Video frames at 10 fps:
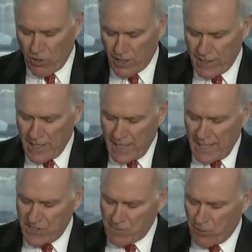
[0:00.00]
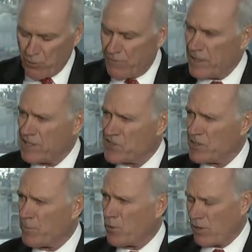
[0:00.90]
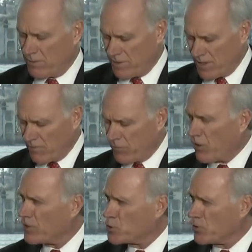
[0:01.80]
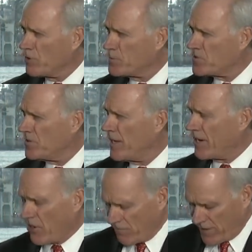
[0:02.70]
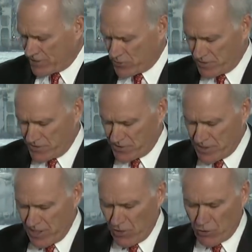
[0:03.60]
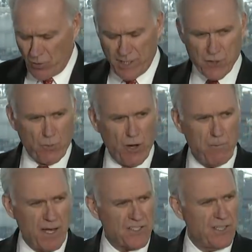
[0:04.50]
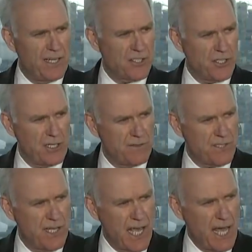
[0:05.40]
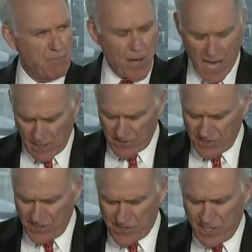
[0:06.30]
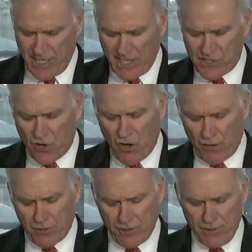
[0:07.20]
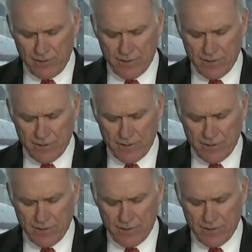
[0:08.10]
work, he has proven his support for our troops and our veterans through his robust initiatives and policies that he has authored.